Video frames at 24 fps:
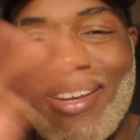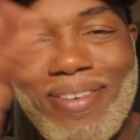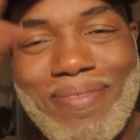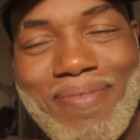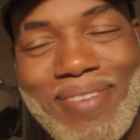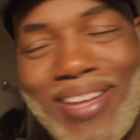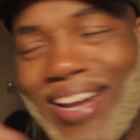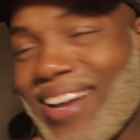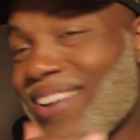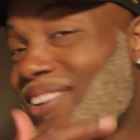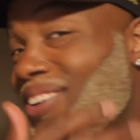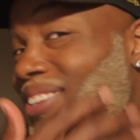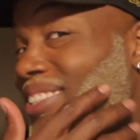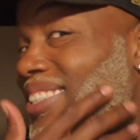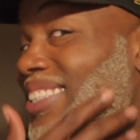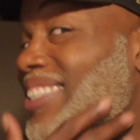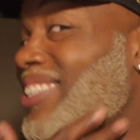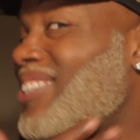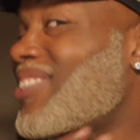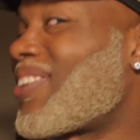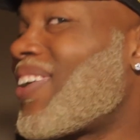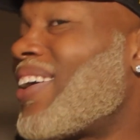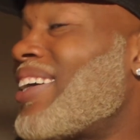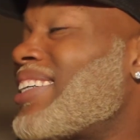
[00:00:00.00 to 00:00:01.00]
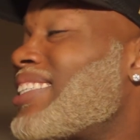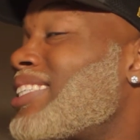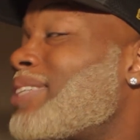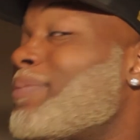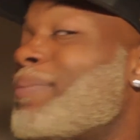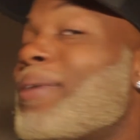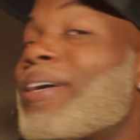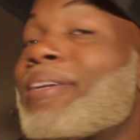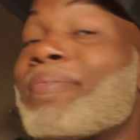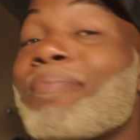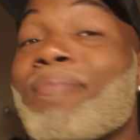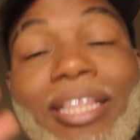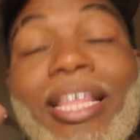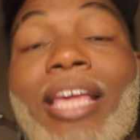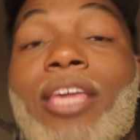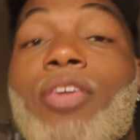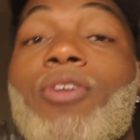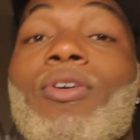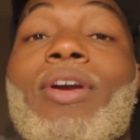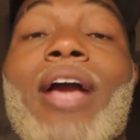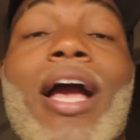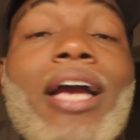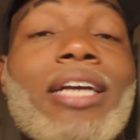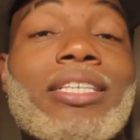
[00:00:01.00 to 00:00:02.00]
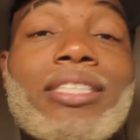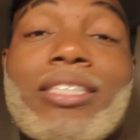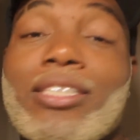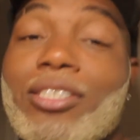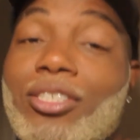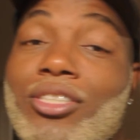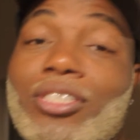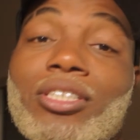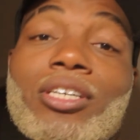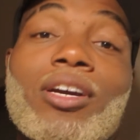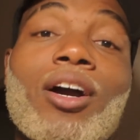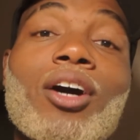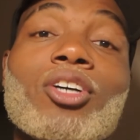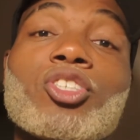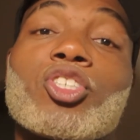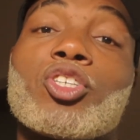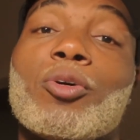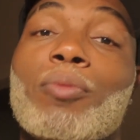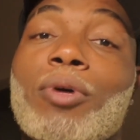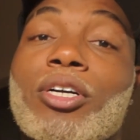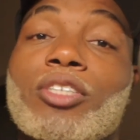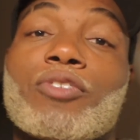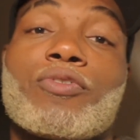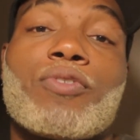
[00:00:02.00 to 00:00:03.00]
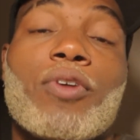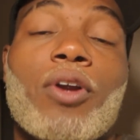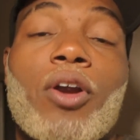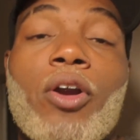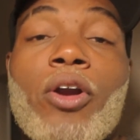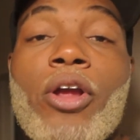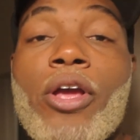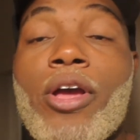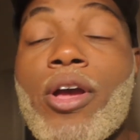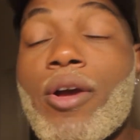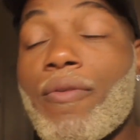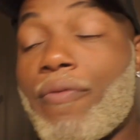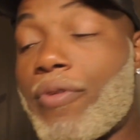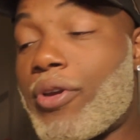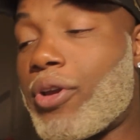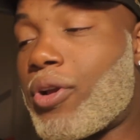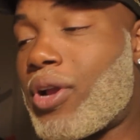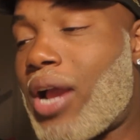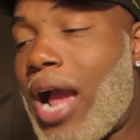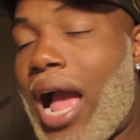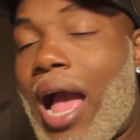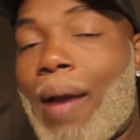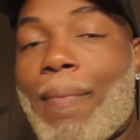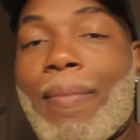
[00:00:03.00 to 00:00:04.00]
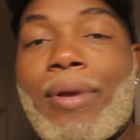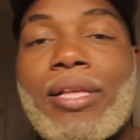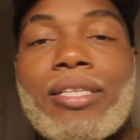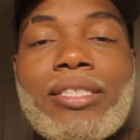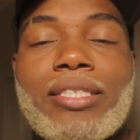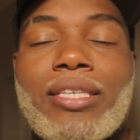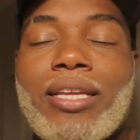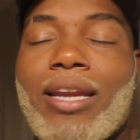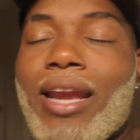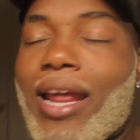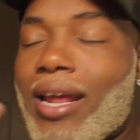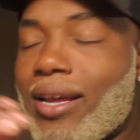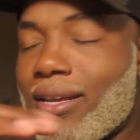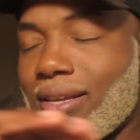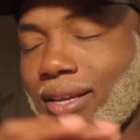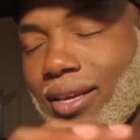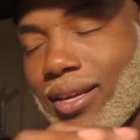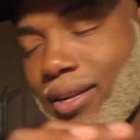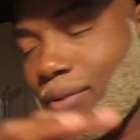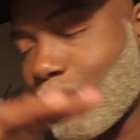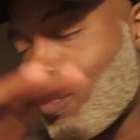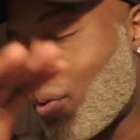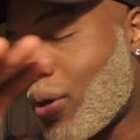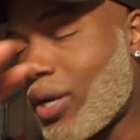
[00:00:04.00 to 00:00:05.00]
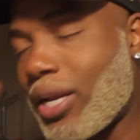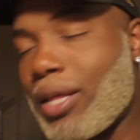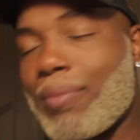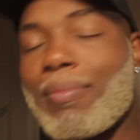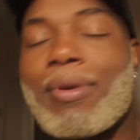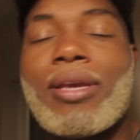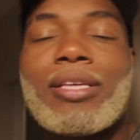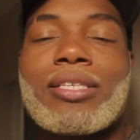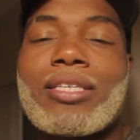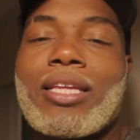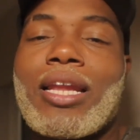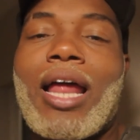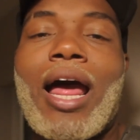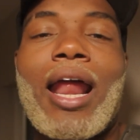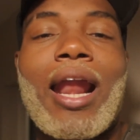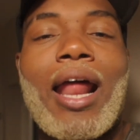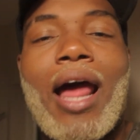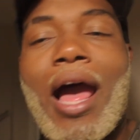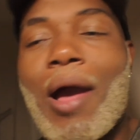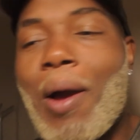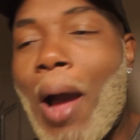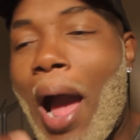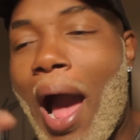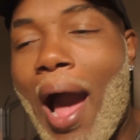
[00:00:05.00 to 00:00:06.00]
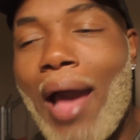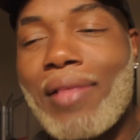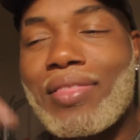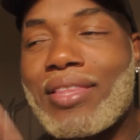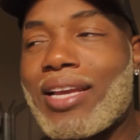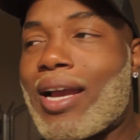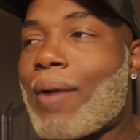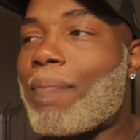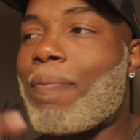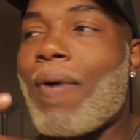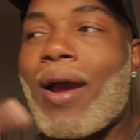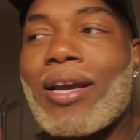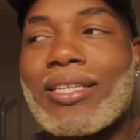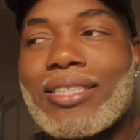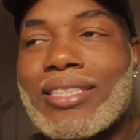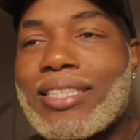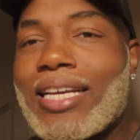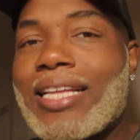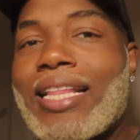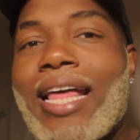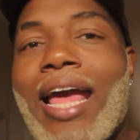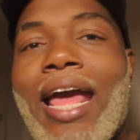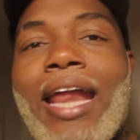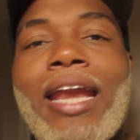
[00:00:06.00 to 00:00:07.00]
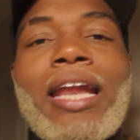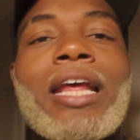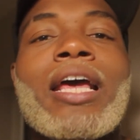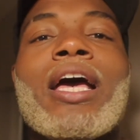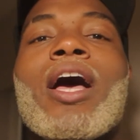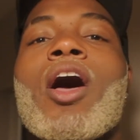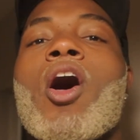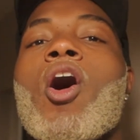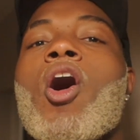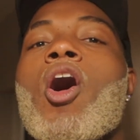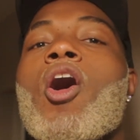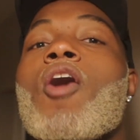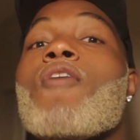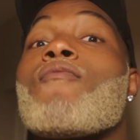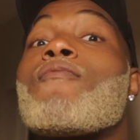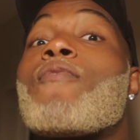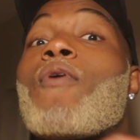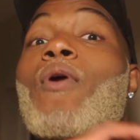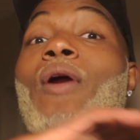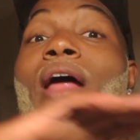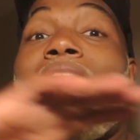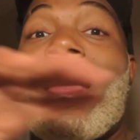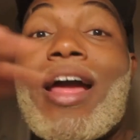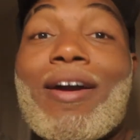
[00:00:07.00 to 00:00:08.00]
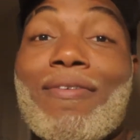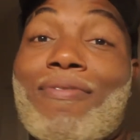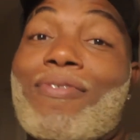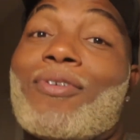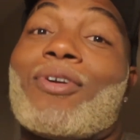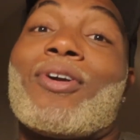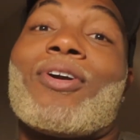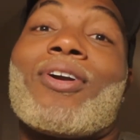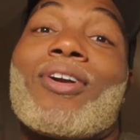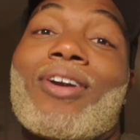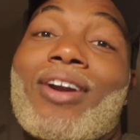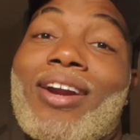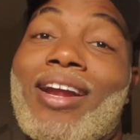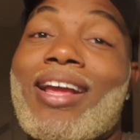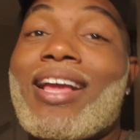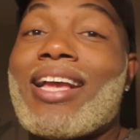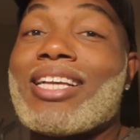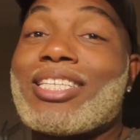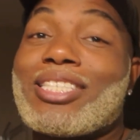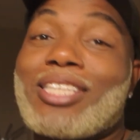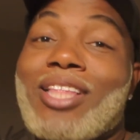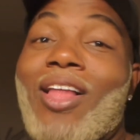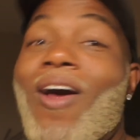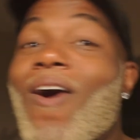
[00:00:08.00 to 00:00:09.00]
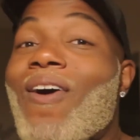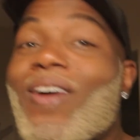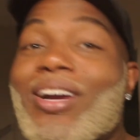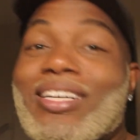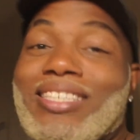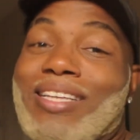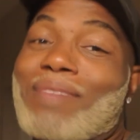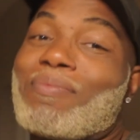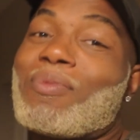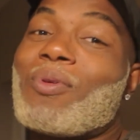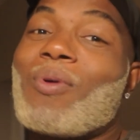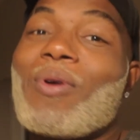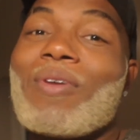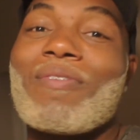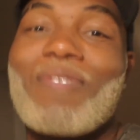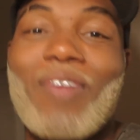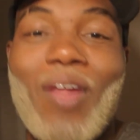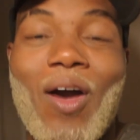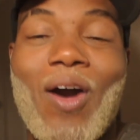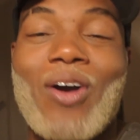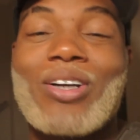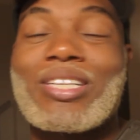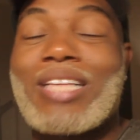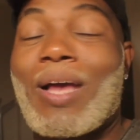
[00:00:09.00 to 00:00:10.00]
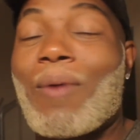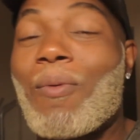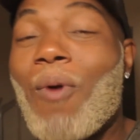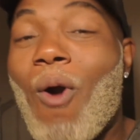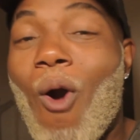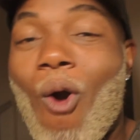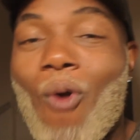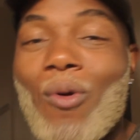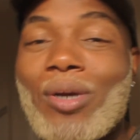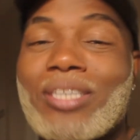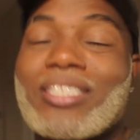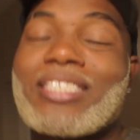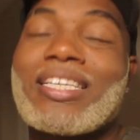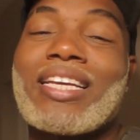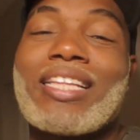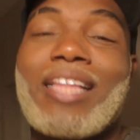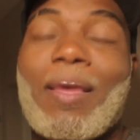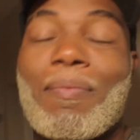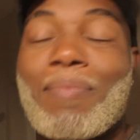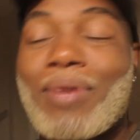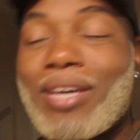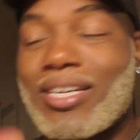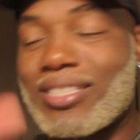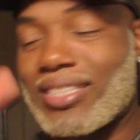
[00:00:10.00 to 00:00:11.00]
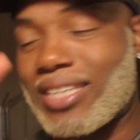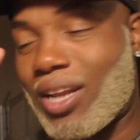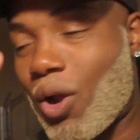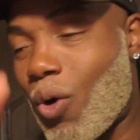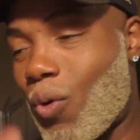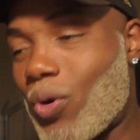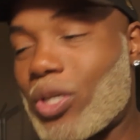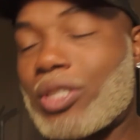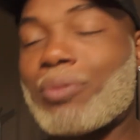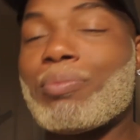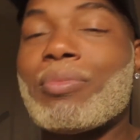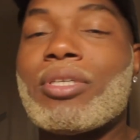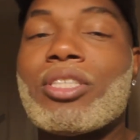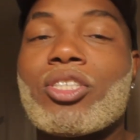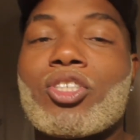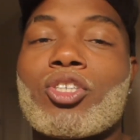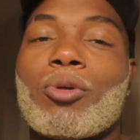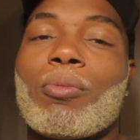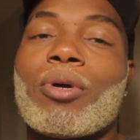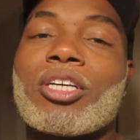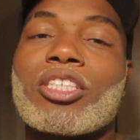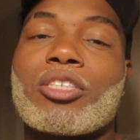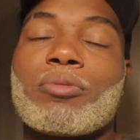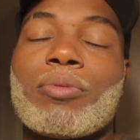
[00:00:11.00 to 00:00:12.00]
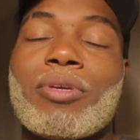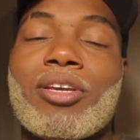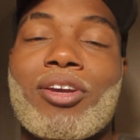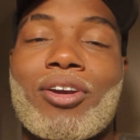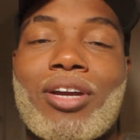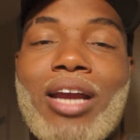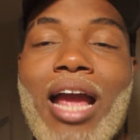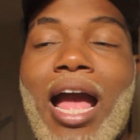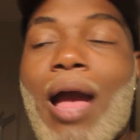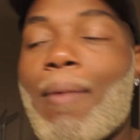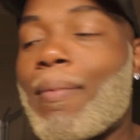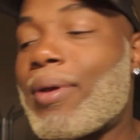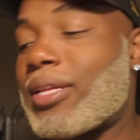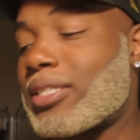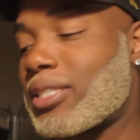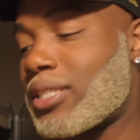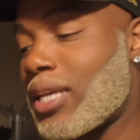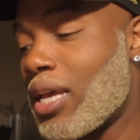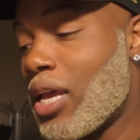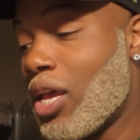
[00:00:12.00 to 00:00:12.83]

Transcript: I know it's crazy, but thank you guys seriously all so much for, for your comments. And it really means a lot. I, I think I probably say that forever as long as I'm doing vlogs, I will always say that because it always means so much to me, your comments.